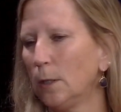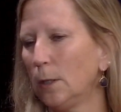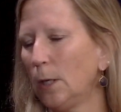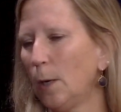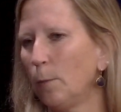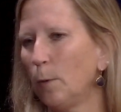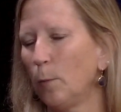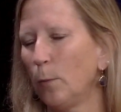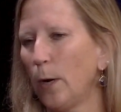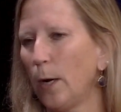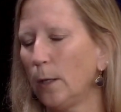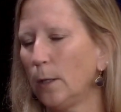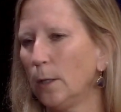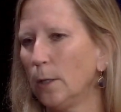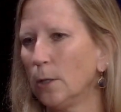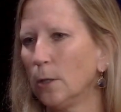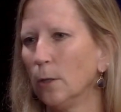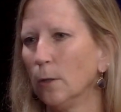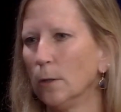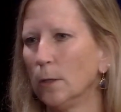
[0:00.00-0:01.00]
a couple
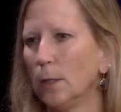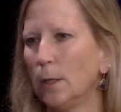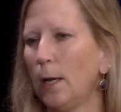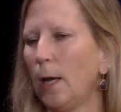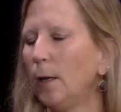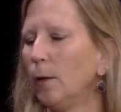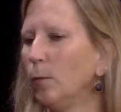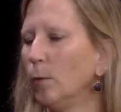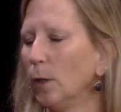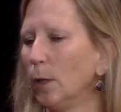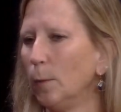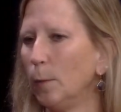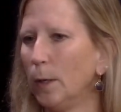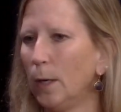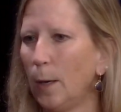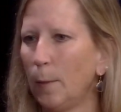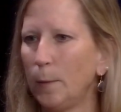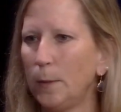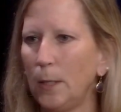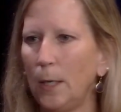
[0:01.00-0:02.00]
practitioners. It hadn't really been
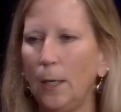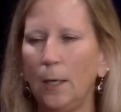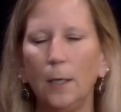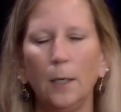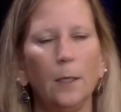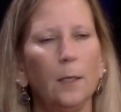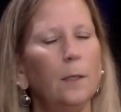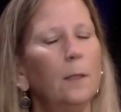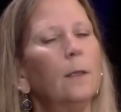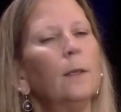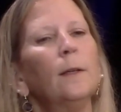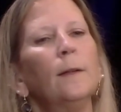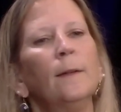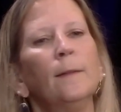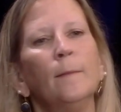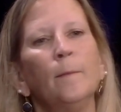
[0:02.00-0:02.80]
updated.